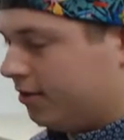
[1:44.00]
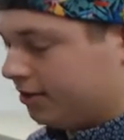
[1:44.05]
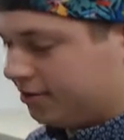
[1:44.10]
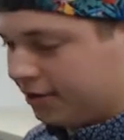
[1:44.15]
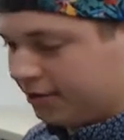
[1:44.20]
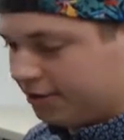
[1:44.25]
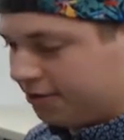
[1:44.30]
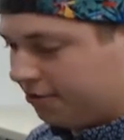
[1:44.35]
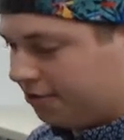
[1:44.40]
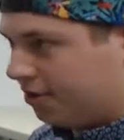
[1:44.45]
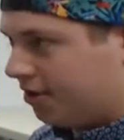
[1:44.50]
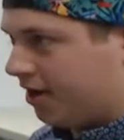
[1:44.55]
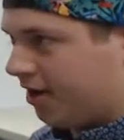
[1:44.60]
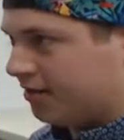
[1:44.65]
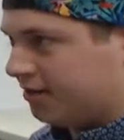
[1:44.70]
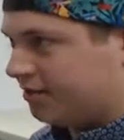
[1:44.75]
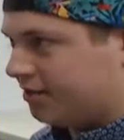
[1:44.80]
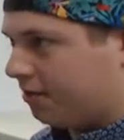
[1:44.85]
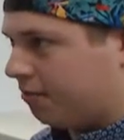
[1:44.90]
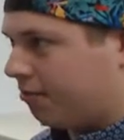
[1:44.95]
It's also a good
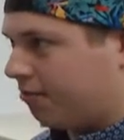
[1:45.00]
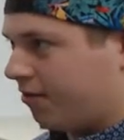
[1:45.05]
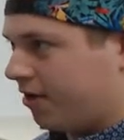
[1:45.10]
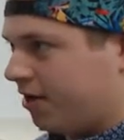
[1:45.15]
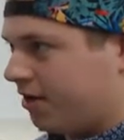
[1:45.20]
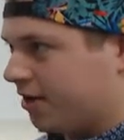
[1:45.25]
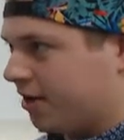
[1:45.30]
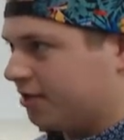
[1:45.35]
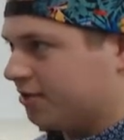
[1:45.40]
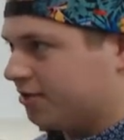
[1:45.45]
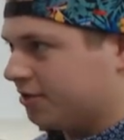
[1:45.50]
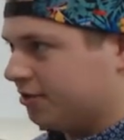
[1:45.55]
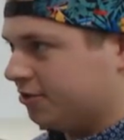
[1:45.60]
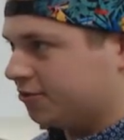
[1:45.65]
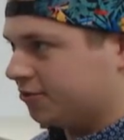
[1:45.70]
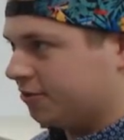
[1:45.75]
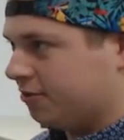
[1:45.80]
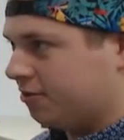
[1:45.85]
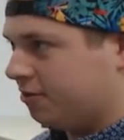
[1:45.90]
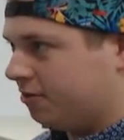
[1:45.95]
end step threat against
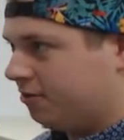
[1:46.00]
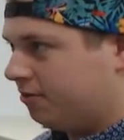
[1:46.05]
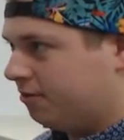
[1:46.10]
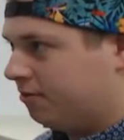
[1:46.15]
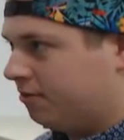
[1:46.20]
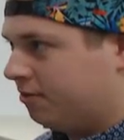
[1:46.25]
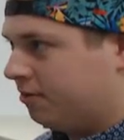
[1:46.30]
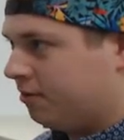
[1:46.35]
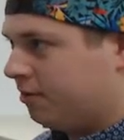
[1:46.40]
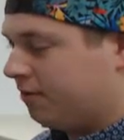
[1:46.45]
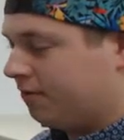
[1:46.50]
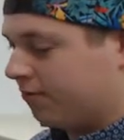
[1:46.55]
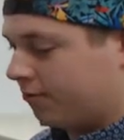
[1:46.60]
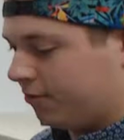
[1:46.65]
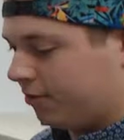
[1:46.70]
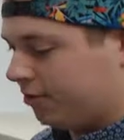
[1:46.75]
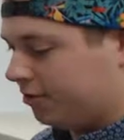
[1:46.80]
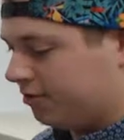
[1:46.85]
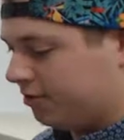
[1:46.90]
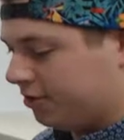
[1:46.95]
control for
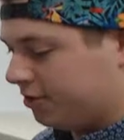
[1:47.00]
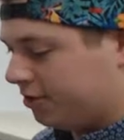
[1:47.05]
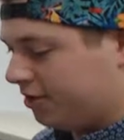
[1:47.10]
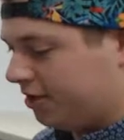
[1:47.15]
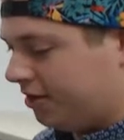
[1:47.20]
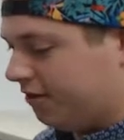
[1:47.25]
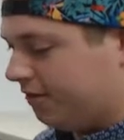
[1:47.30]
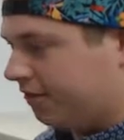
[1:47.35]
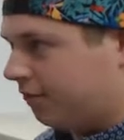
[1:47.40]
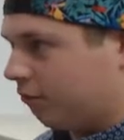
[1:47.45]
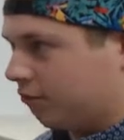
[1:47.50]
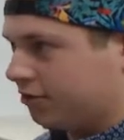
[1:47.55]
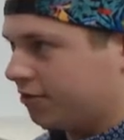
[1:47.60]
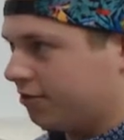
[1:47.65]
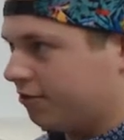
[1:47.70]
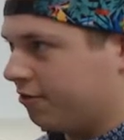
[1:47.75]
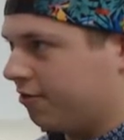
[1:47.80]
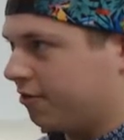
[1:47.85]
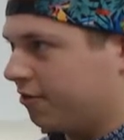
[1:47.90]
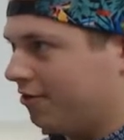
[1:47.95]
when you just need to force
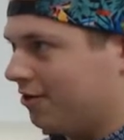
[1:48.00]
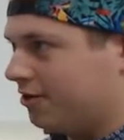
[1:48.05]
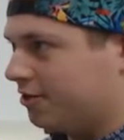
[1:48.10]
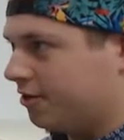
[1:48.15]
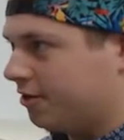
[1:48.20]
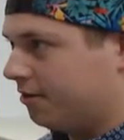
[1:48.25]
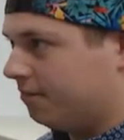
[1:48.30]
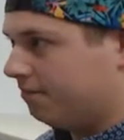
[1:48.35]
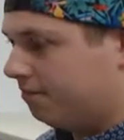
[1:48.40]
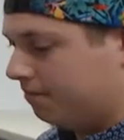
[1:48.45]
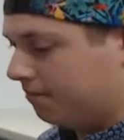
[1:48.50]
through a creature.